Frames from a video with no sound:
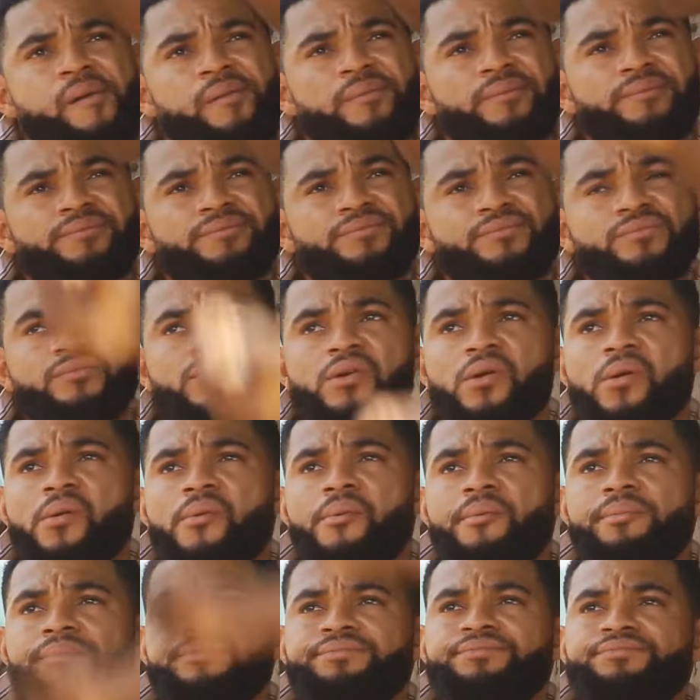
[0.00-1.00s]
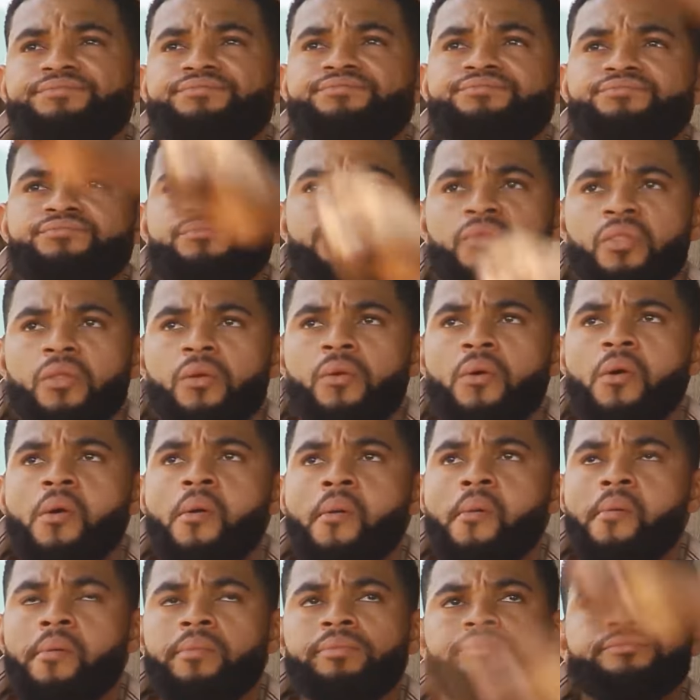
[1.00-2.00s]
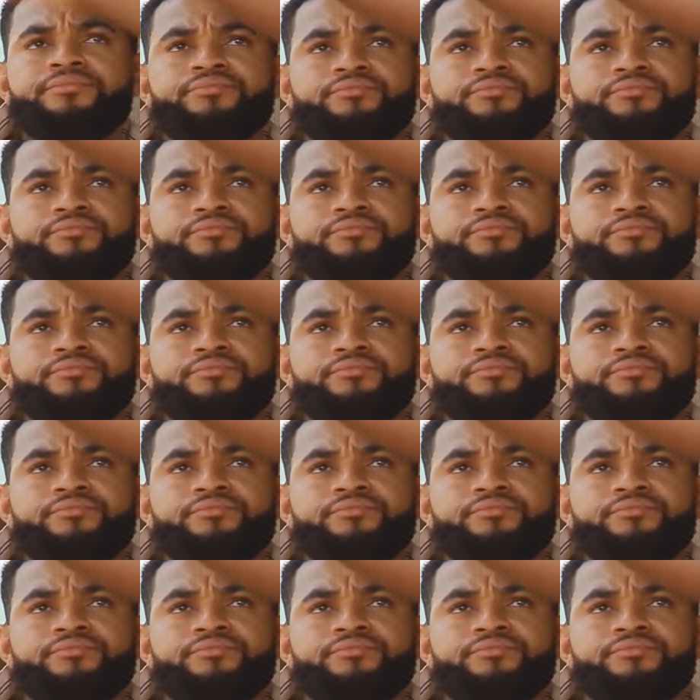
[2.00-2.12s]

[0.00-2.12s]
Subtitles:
and ugly idiots in this village? Even